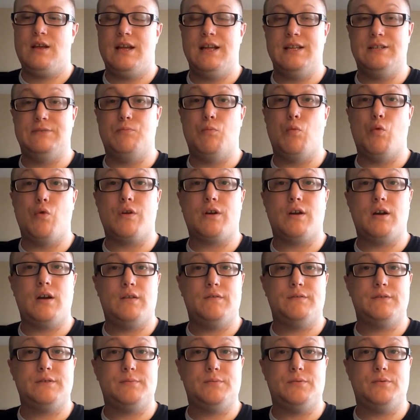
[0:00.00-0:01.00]
it's more
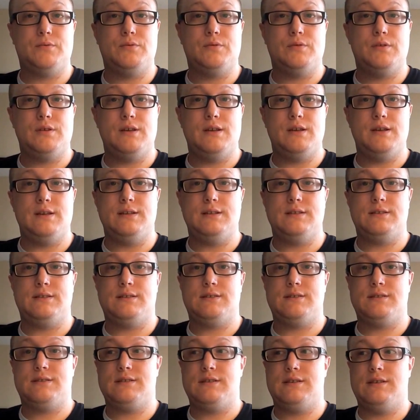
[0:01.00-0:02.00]
comfortable.
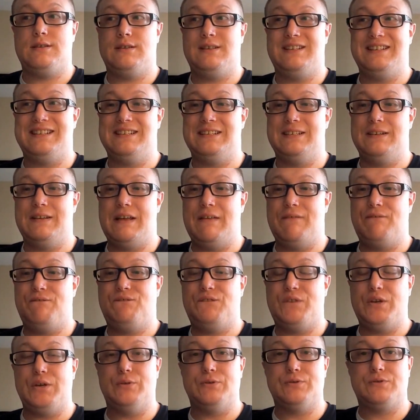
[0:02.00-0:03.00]
It's it
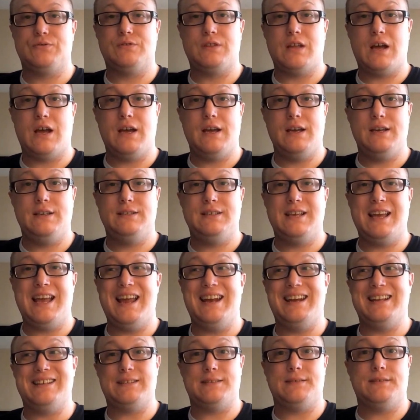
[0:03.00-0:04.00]
feels nice
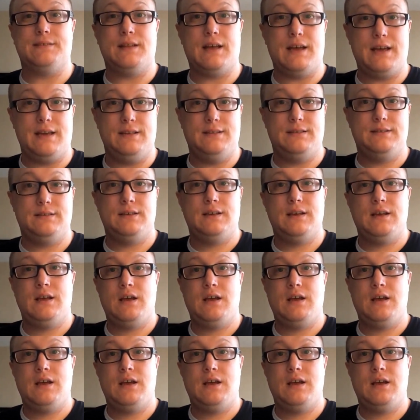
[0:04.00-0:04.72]
and it's light.